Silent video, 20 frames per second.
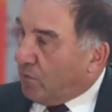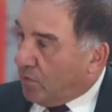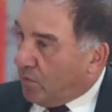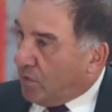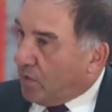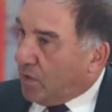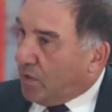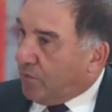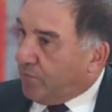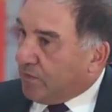
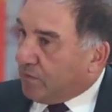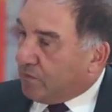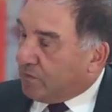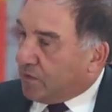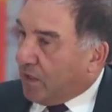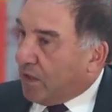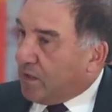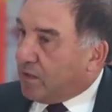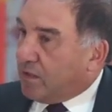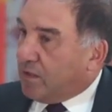even
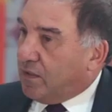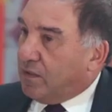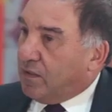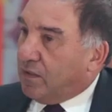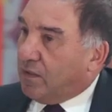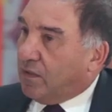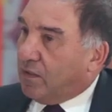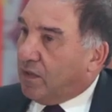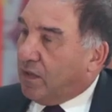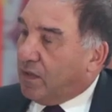
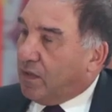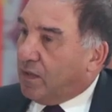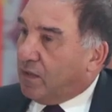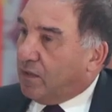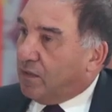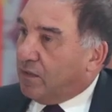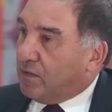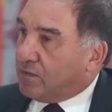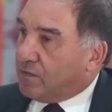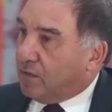taking,
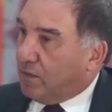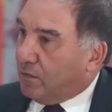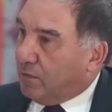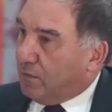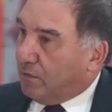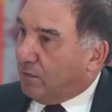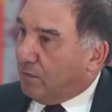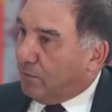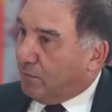let's say,